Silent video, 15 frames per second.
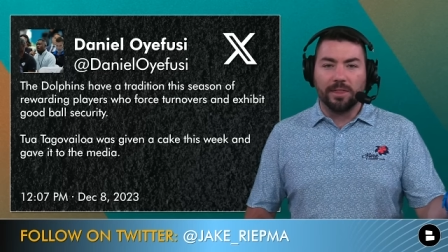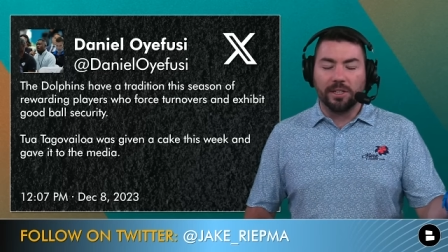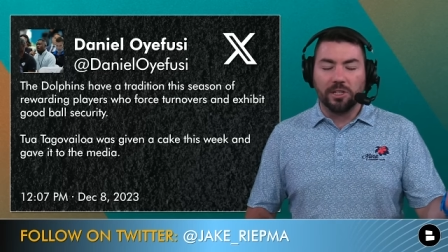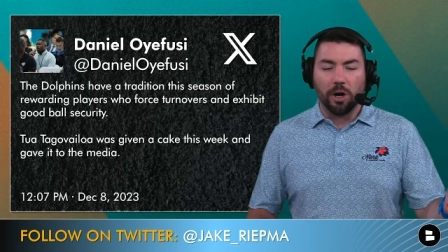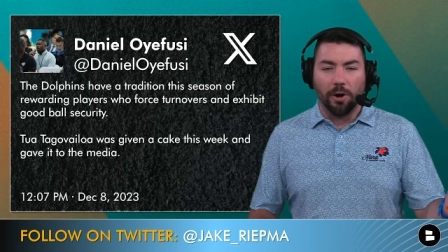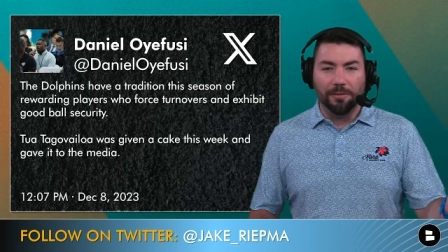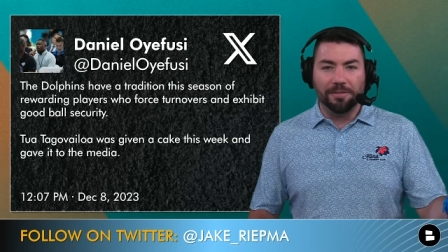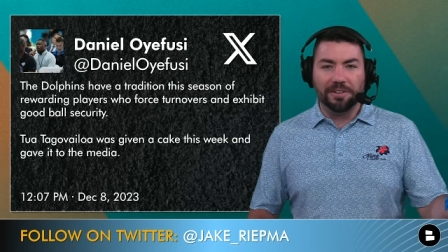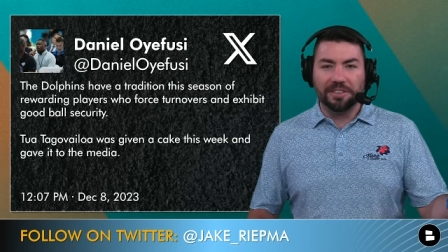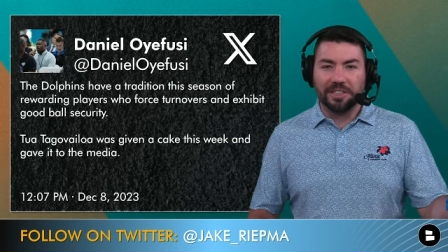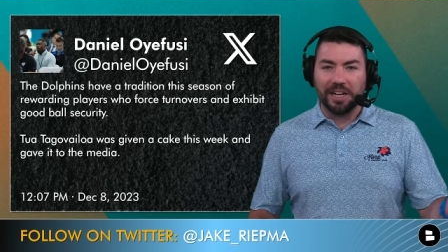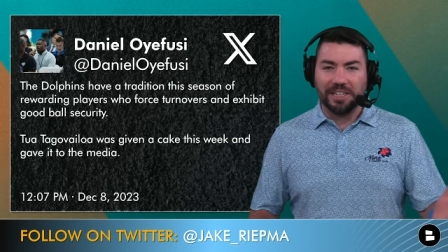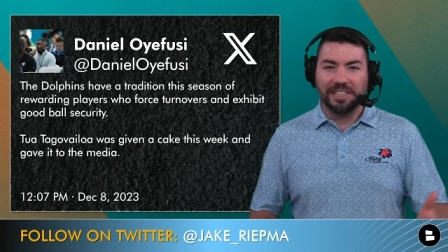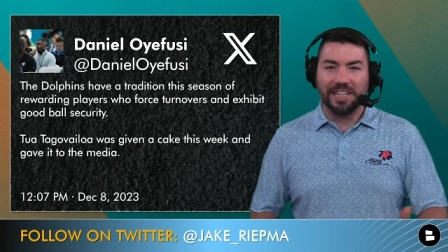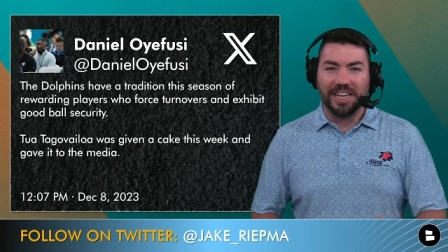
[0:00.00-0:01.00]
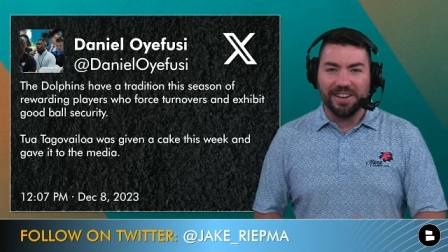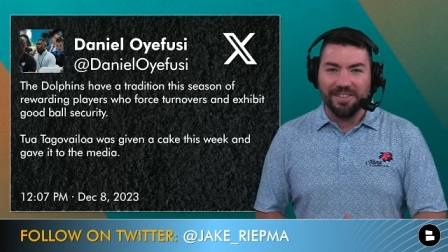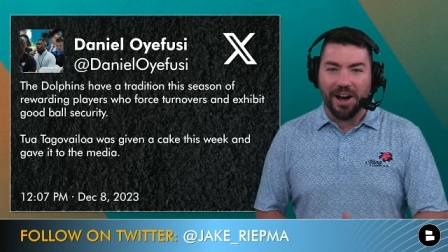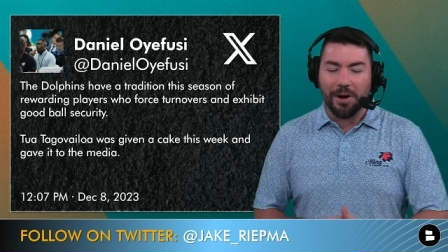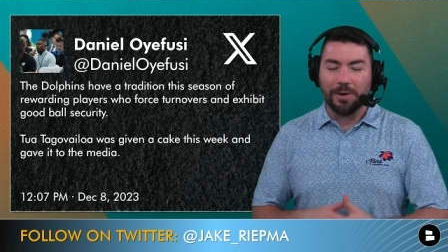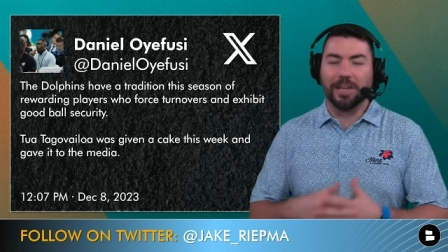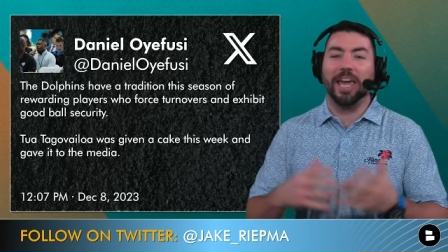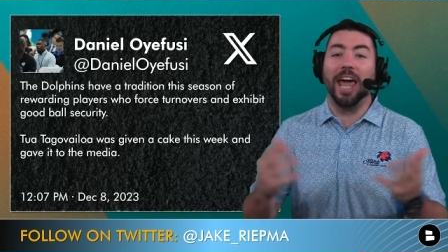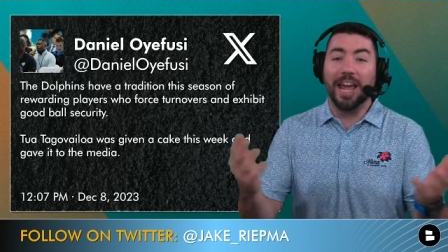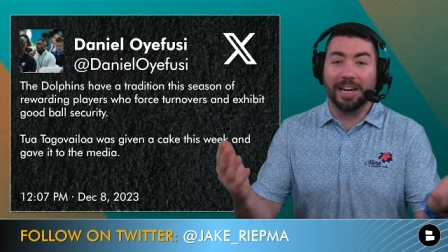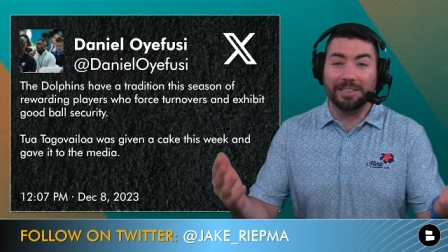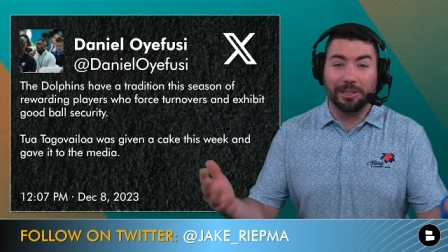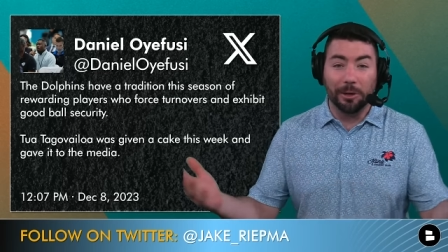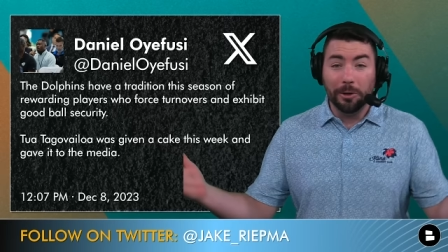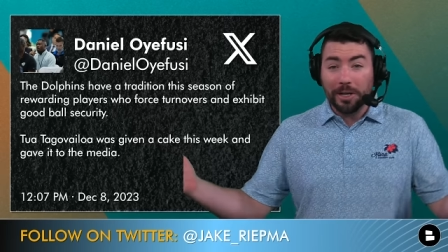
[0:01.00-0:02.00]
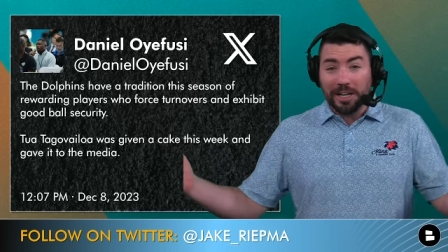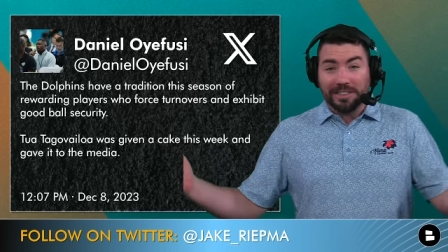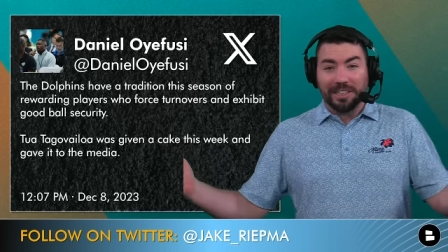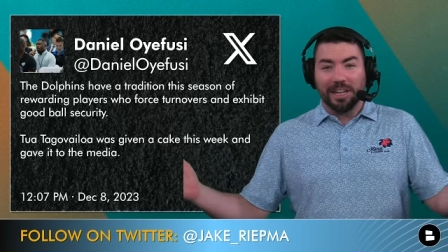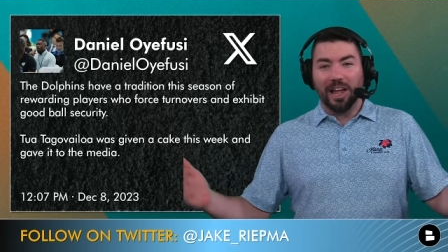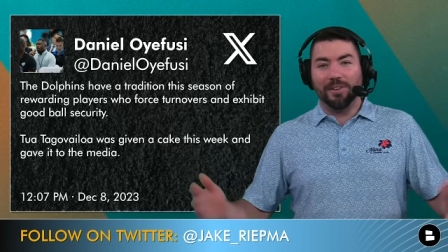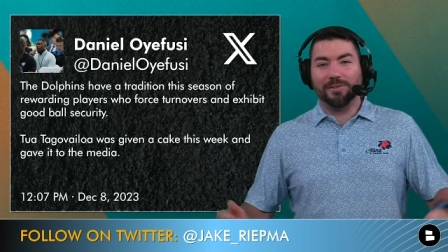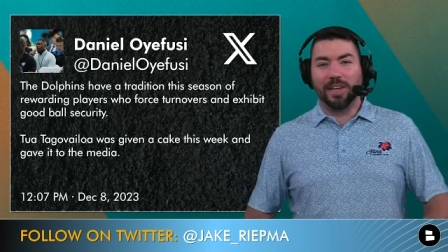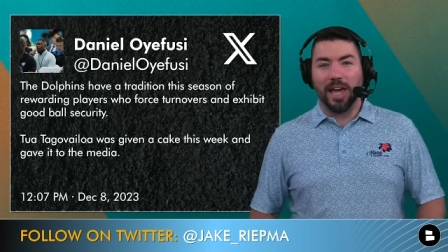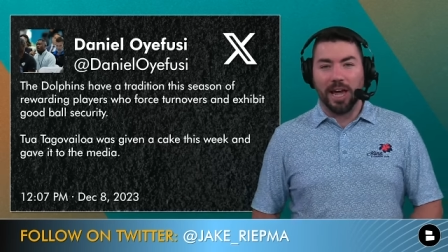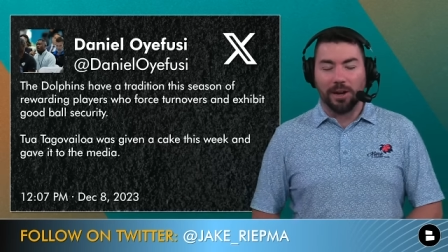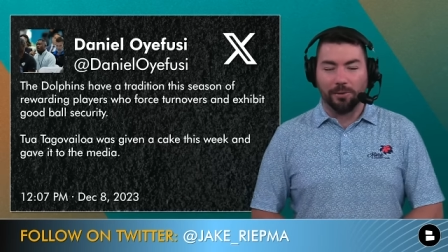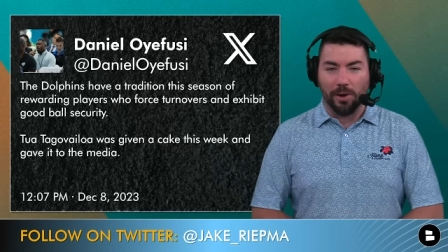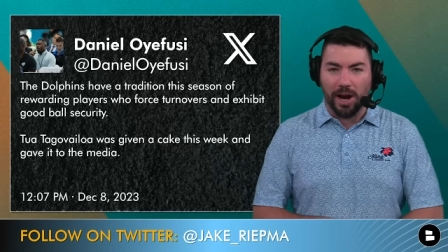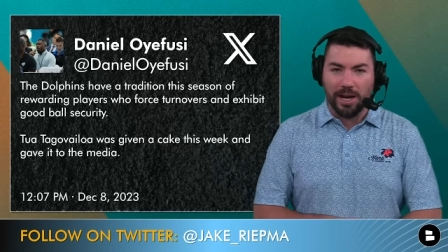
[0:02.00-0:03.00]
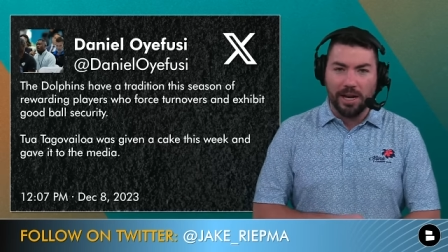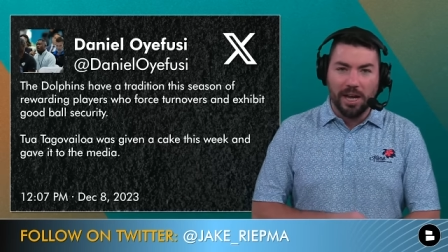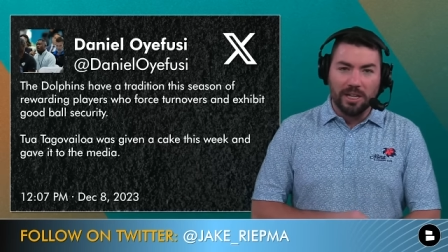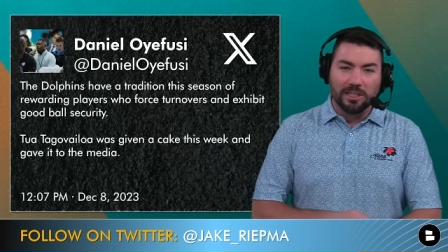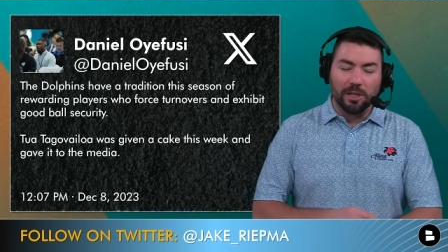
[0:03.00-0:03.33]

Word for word: the Dolphins like to give out cakes. Who doesn't love cake, right?